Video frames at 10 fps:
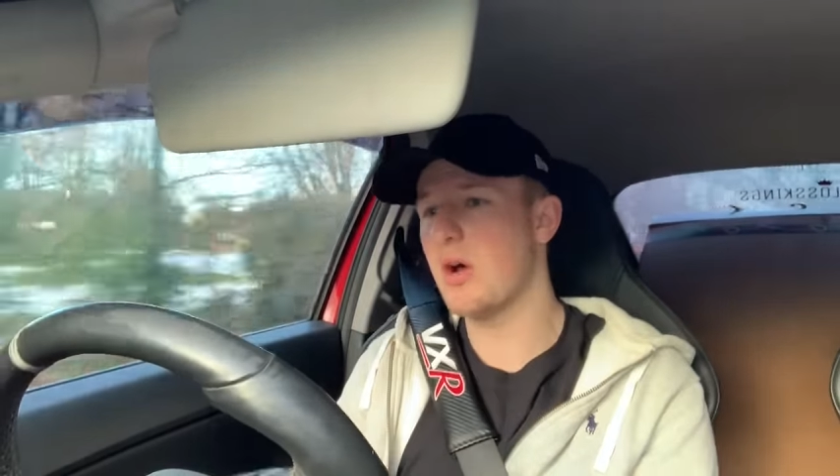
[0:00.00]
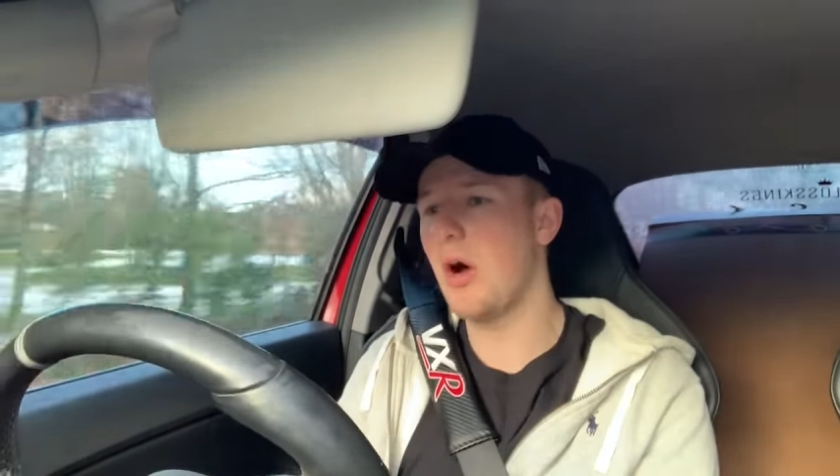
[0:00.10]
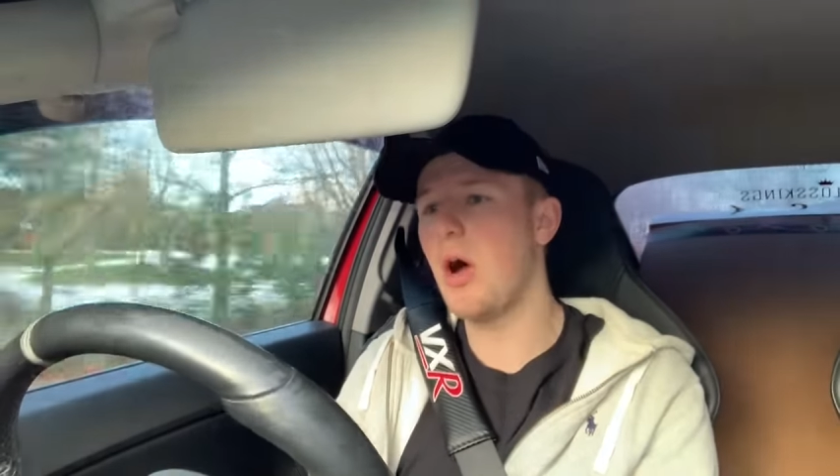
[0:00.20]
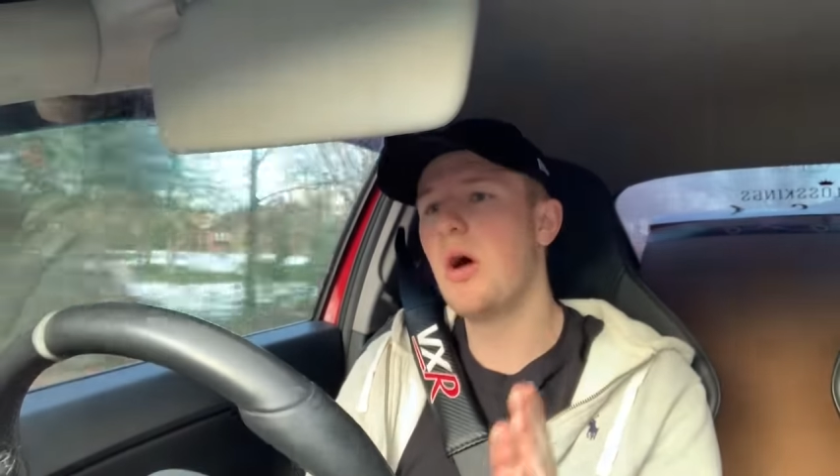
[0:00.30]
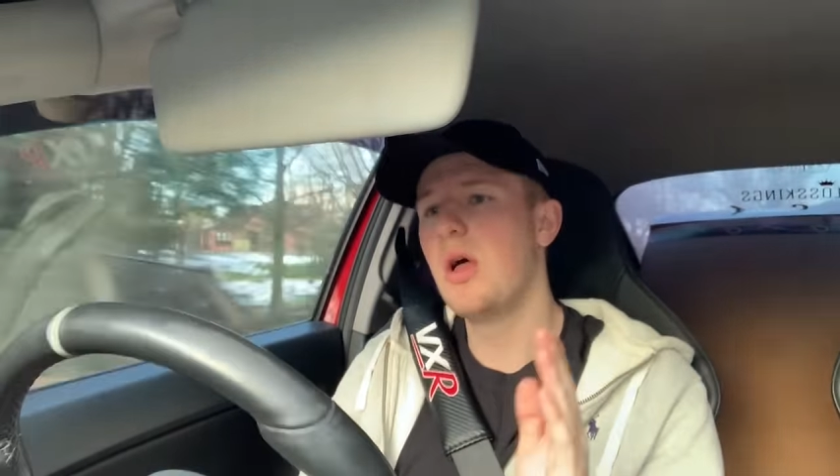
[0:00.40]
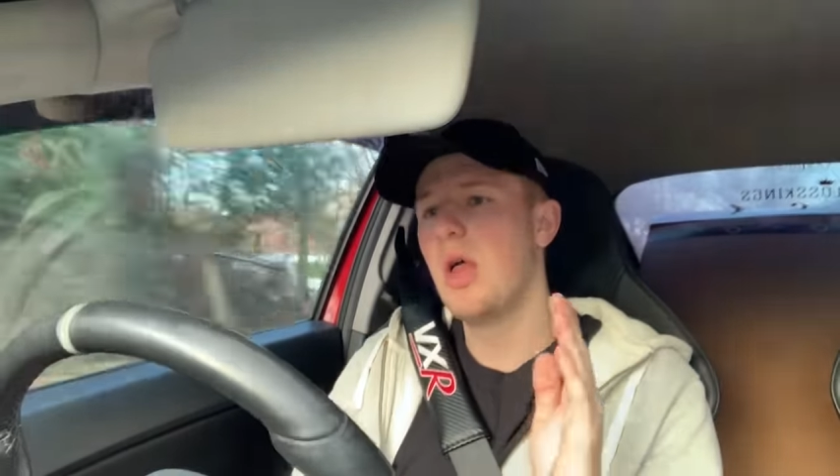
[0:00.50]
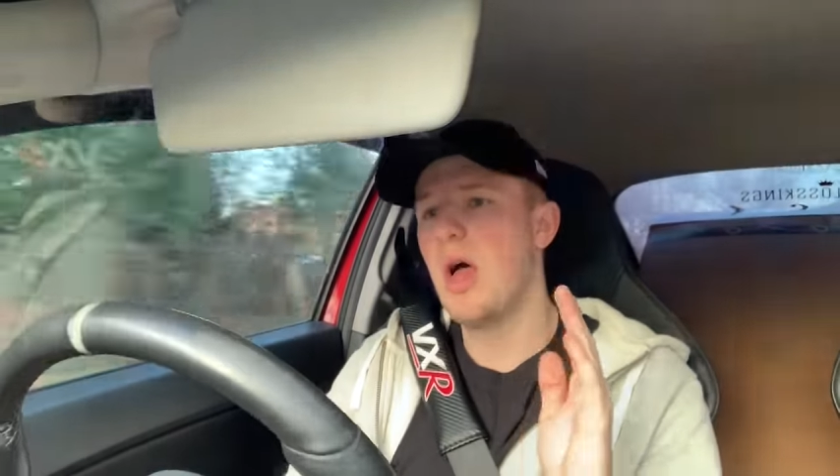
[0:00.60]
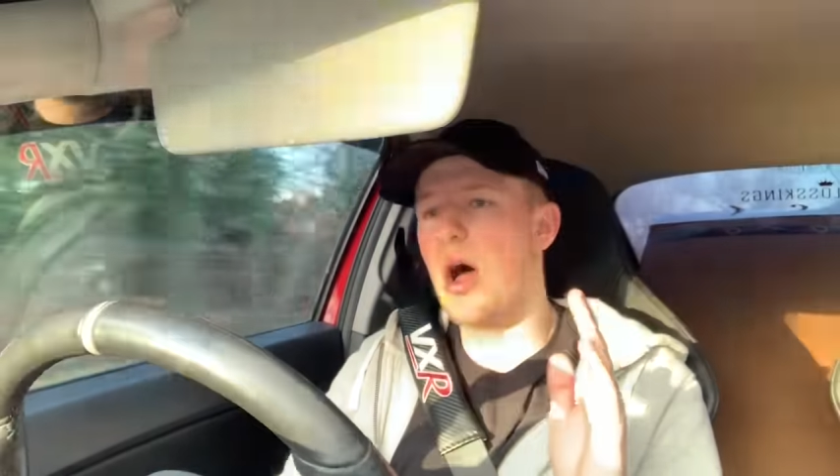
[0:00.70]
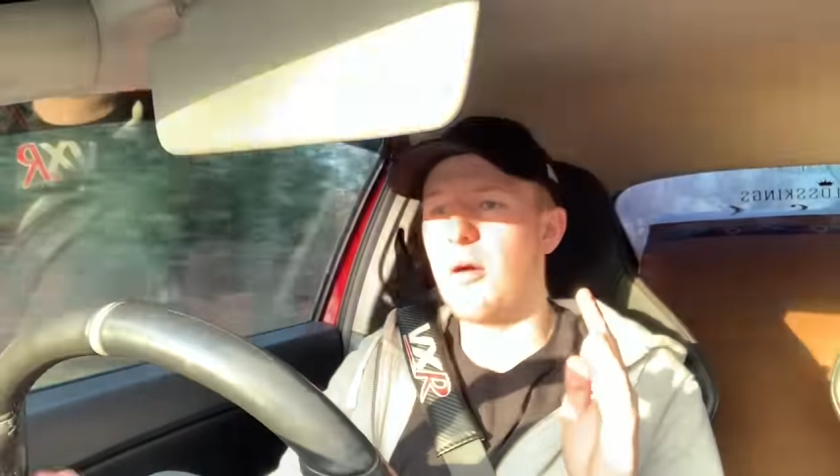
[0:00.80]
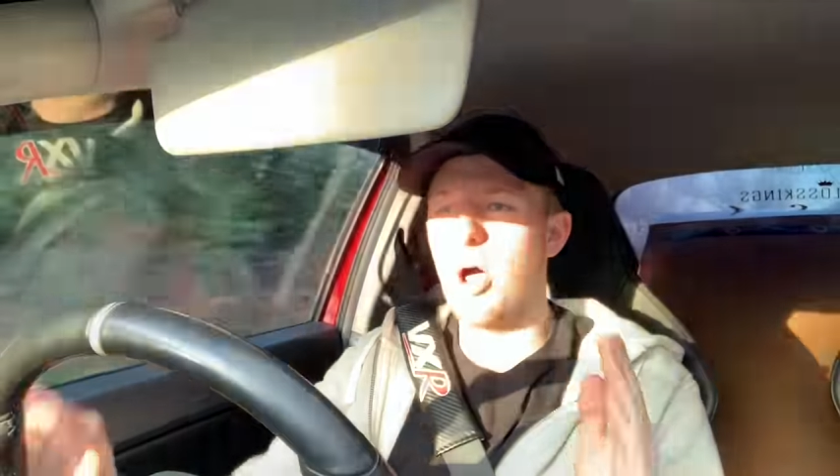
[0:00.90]
car
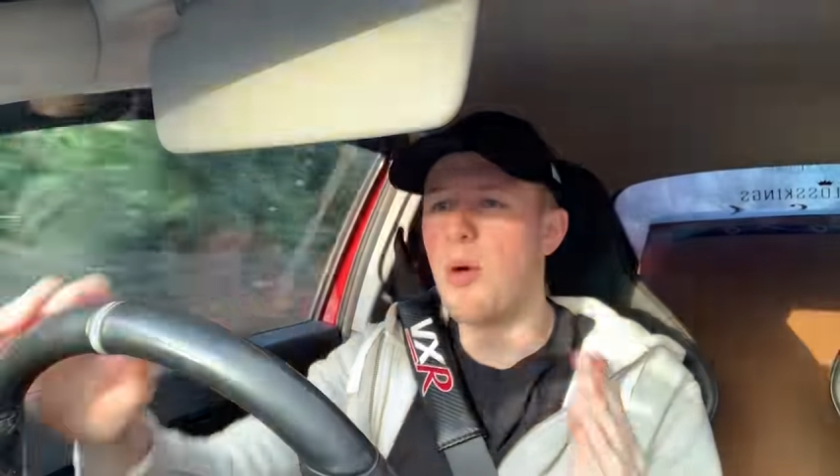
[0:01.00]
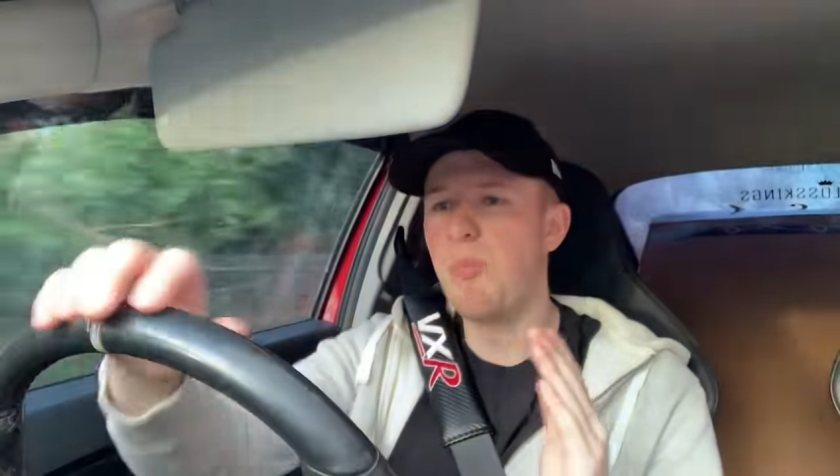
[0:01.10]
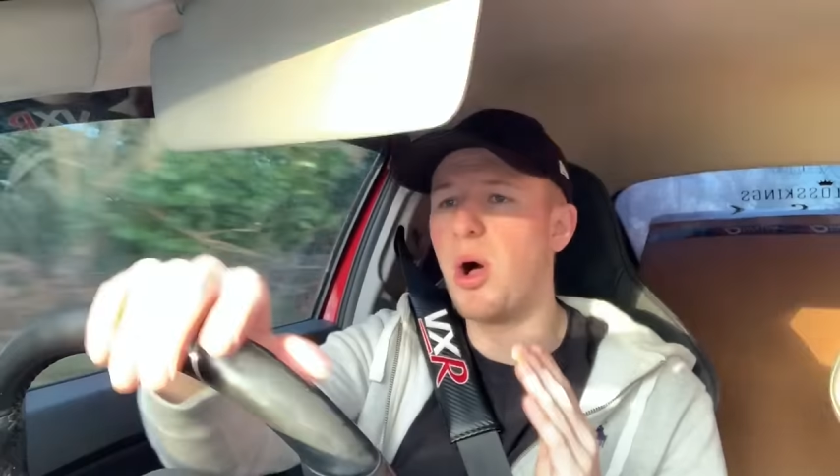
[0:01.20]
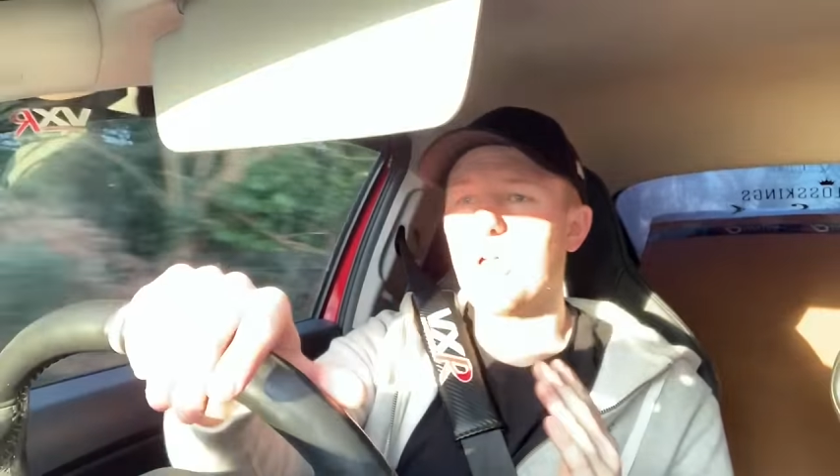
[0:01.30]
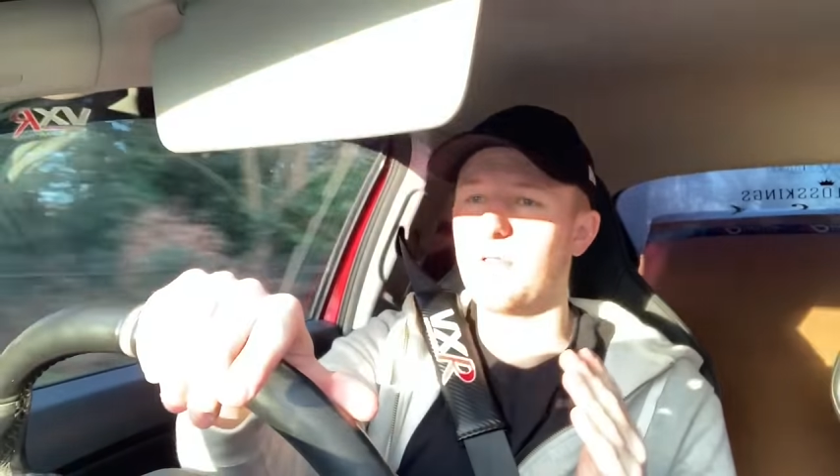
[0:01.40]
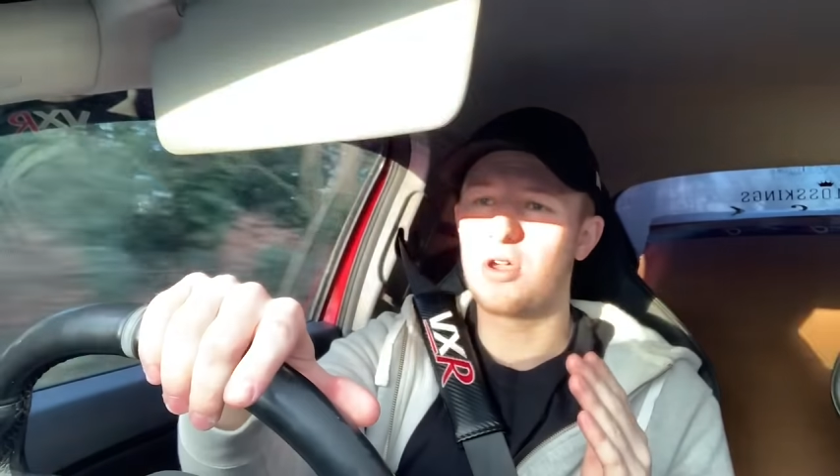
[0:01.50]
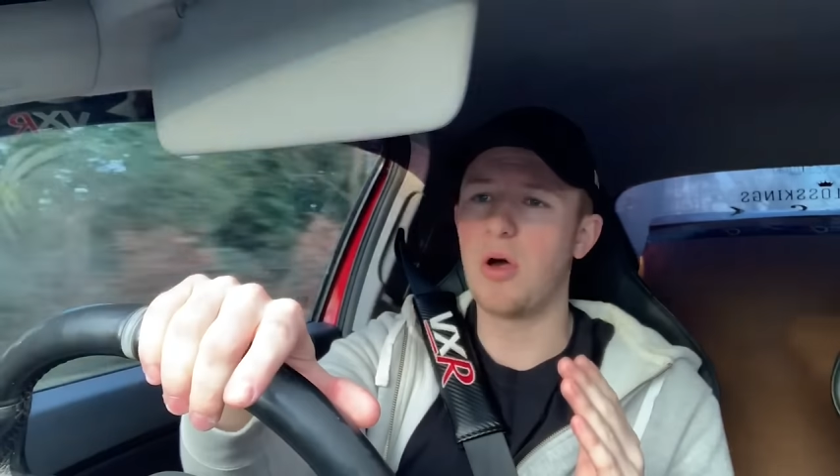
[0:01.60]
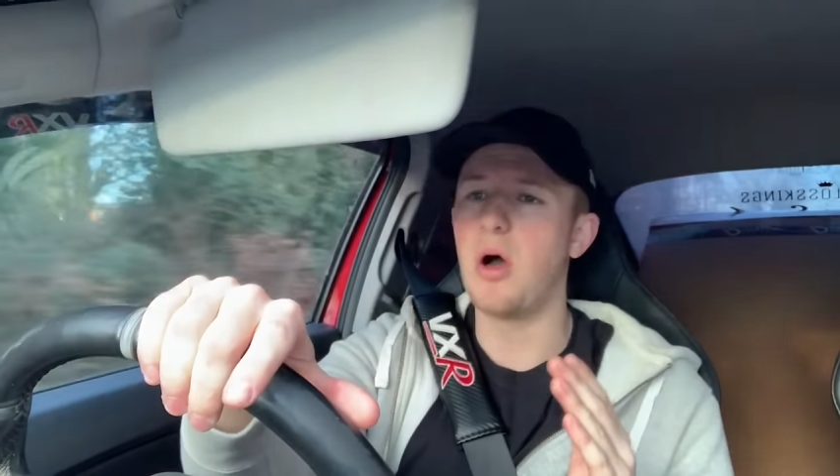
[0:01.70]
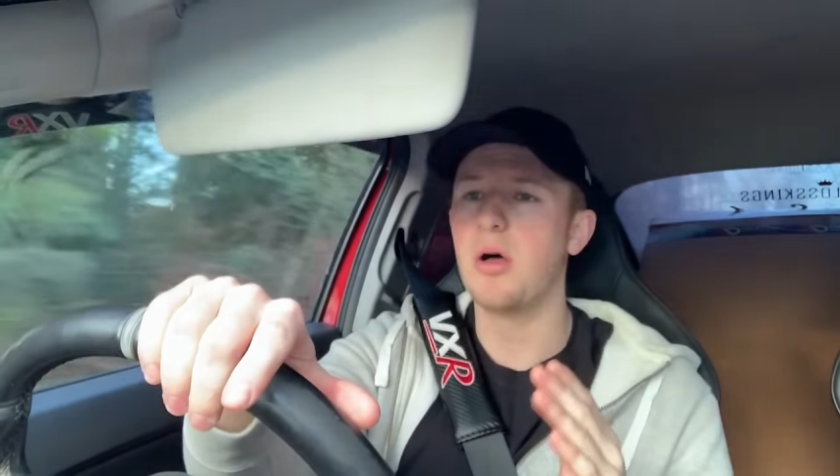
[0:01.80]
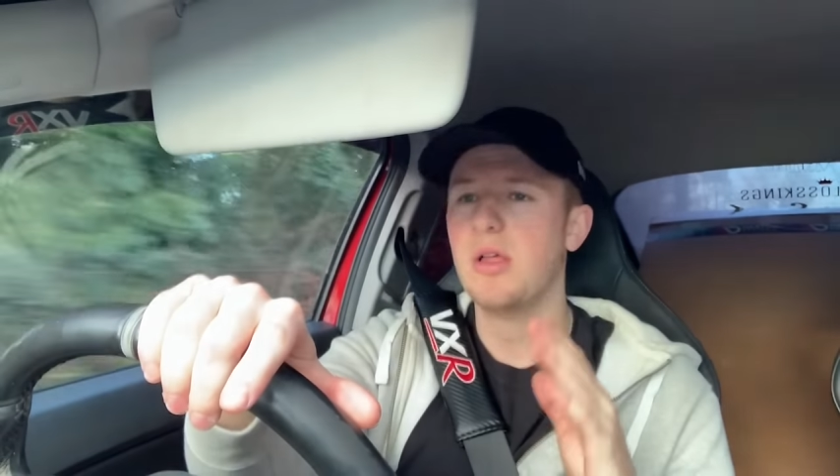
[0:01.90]
and buy another
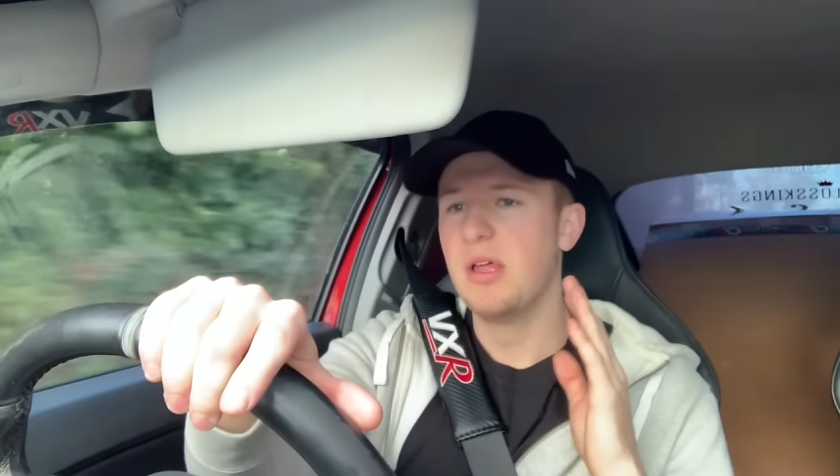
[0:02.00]
car?